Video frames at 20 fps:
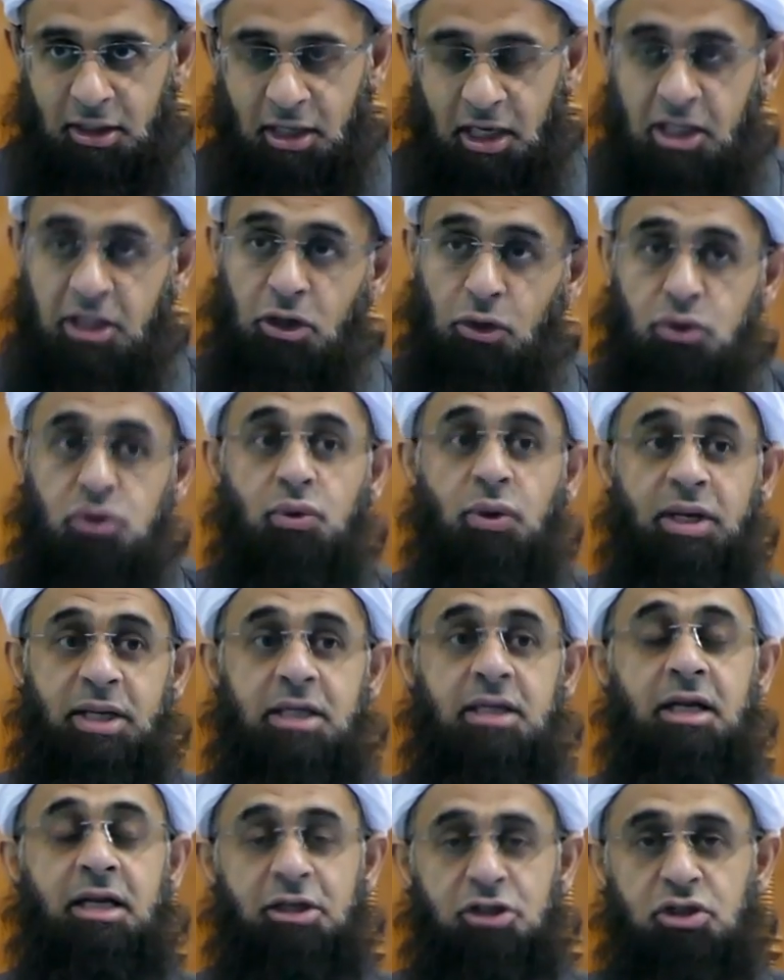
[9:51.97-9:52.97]
and those who are
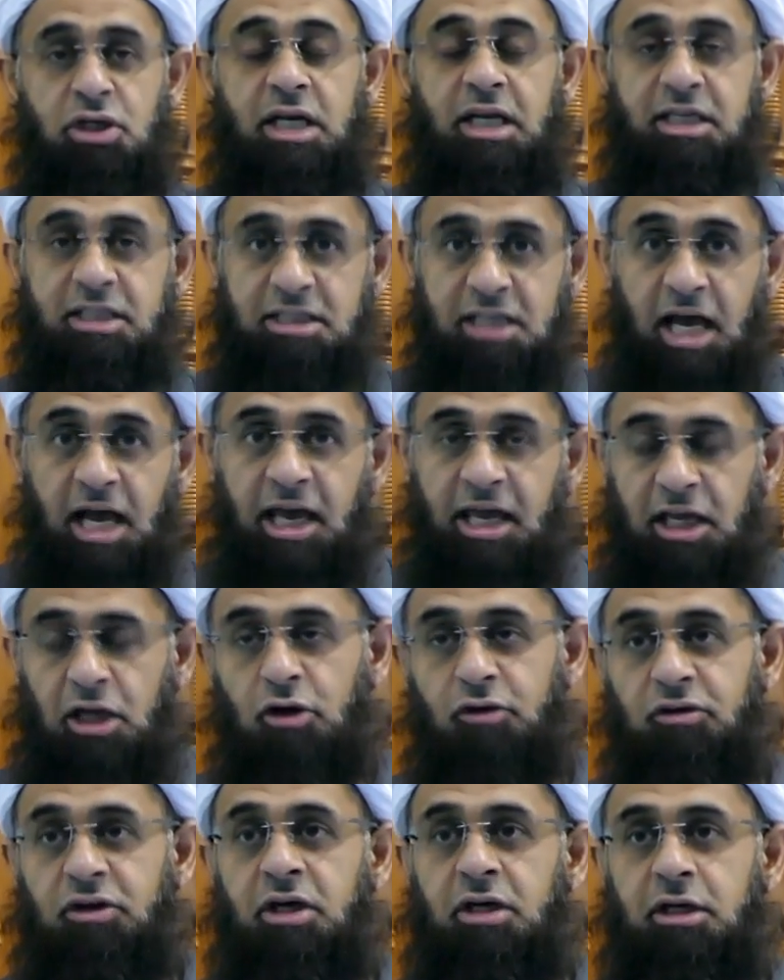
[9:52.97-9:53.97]
literally dying
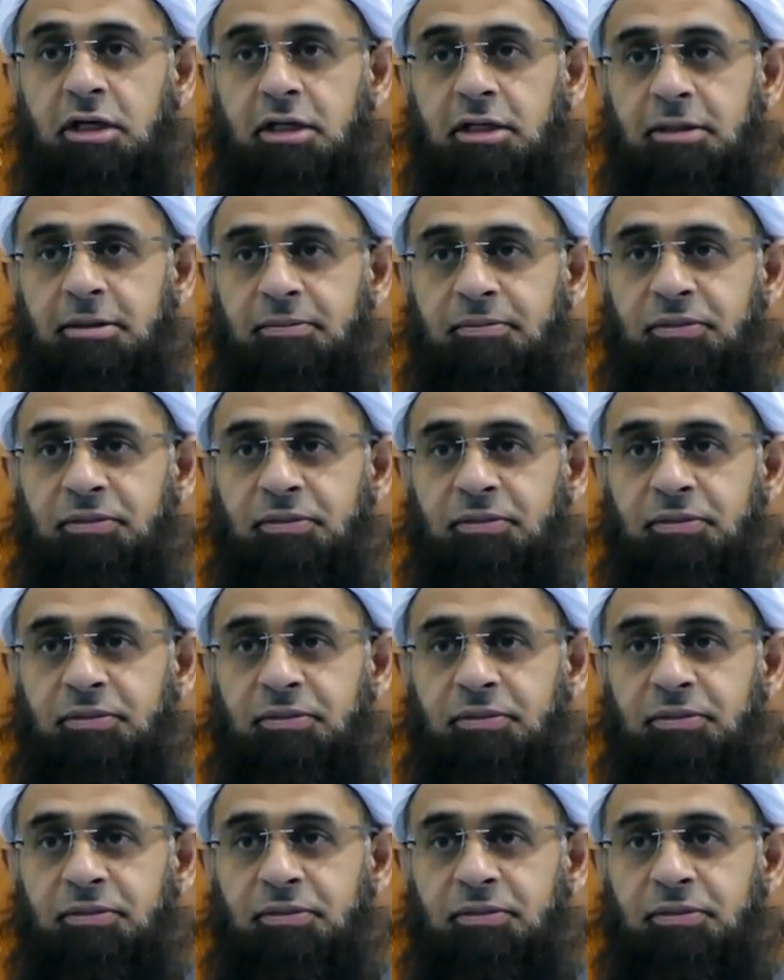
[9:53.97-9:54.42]
of hunger.